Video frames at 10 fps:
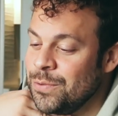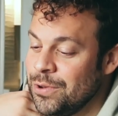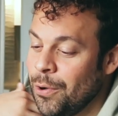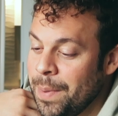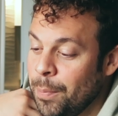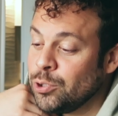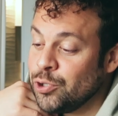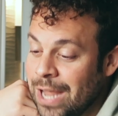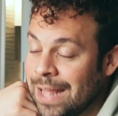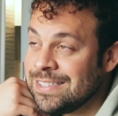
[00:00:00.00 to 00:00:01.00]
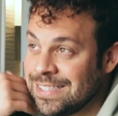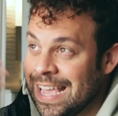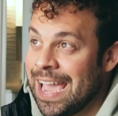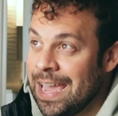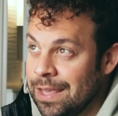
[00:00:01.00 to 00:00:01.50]
you know, people should not
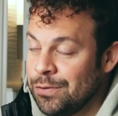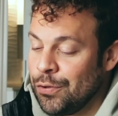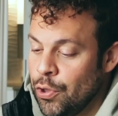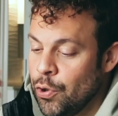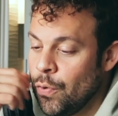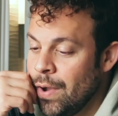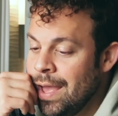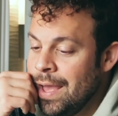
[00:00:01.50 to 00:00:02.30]
say to you.